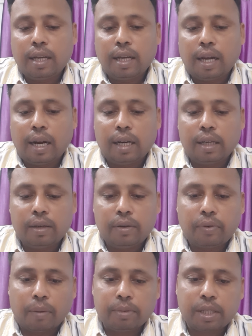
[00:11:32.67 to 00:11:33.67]
and
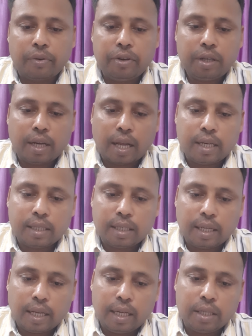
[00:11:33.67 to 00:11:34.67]
from
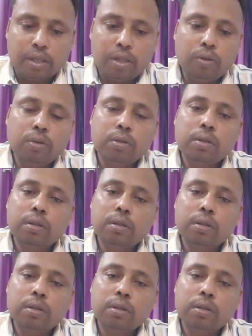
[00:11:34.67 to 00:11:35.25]
1798 to